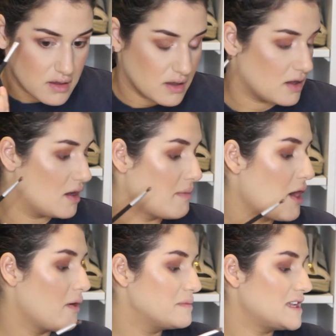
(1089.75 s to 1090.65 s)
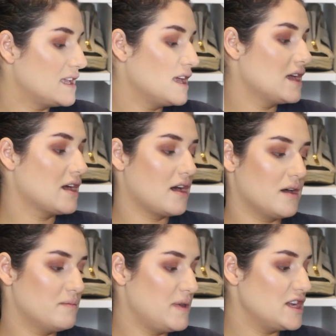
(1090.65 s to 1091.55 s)
I'm taking
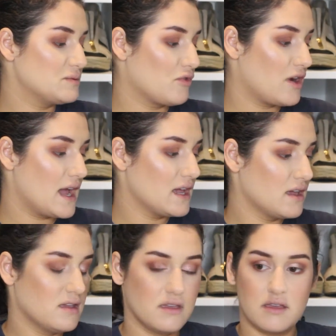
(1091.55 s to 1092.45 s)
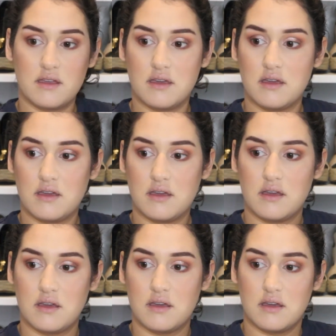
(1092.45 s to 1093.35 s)
Peach Meringue,
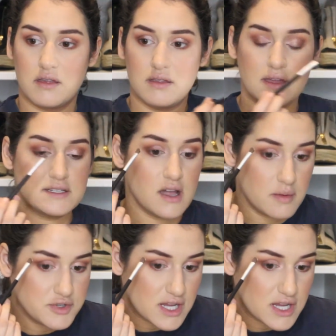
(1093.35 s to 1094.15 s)
that top